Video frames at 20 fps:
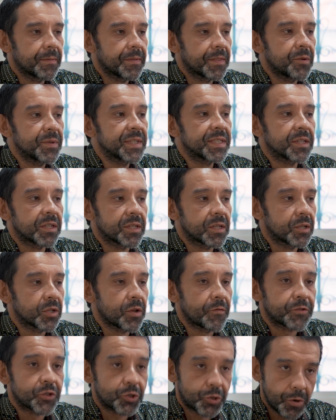there is not a
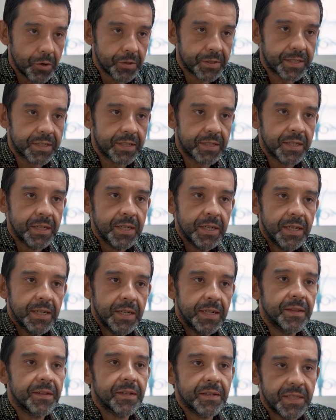lot of trust
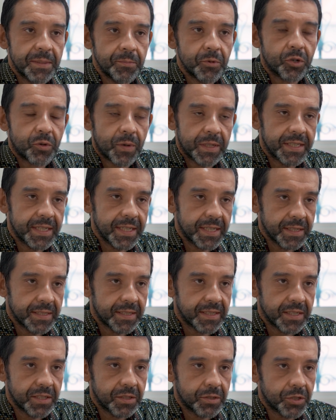in the democratic
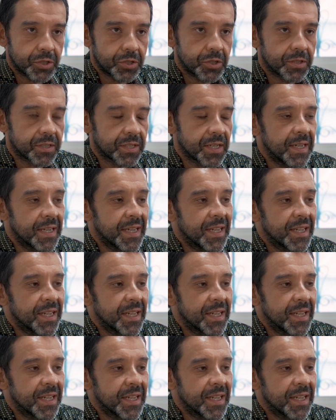institutions.